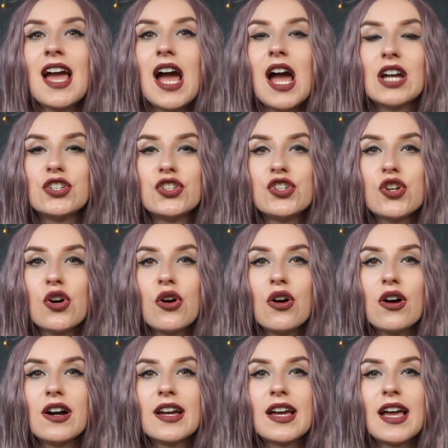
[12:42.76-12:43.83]

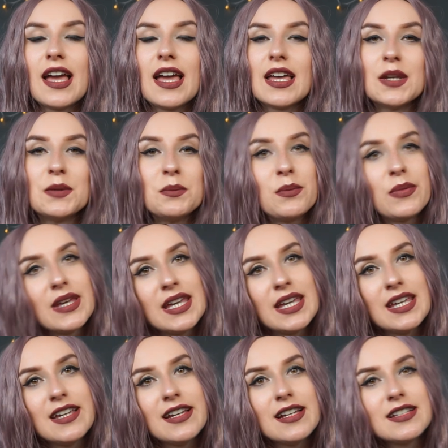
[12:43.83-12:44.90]
enjoy in
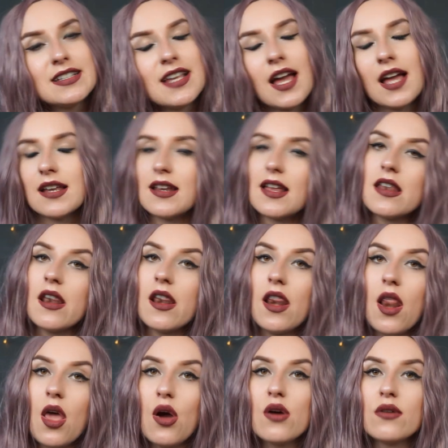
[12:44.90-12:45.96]
peace and
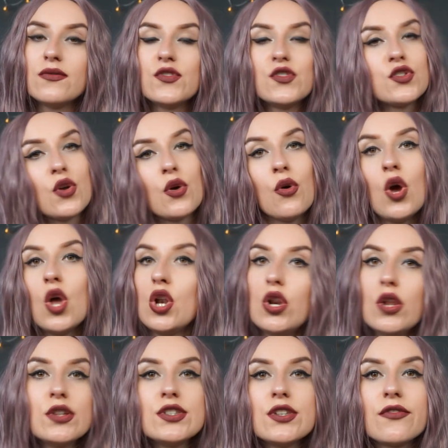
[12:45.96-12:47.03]
love so
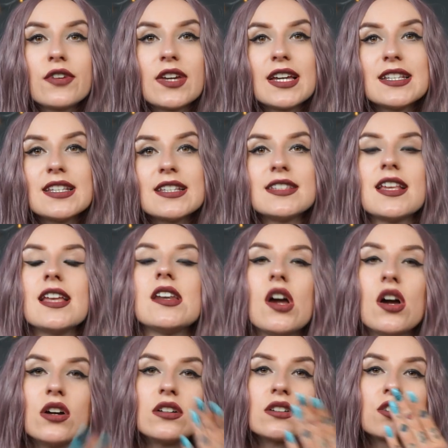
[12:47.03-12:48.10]
lots of kisses and
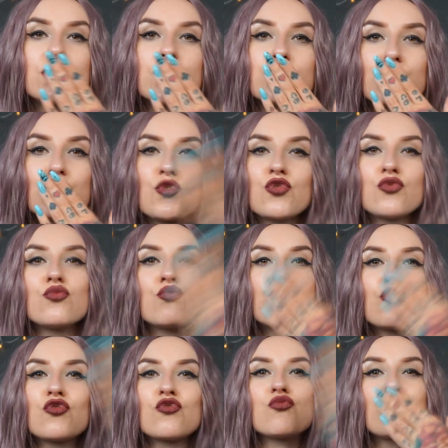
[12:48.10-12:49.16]
hugs
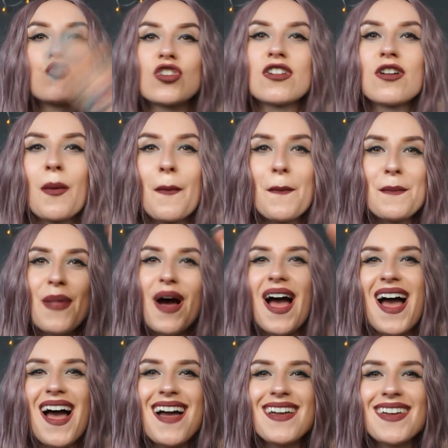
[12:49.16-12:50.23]

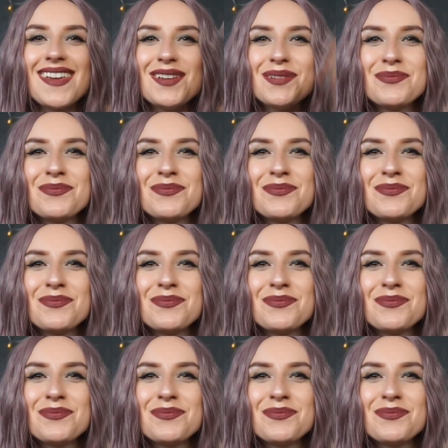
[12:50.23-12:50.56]
bye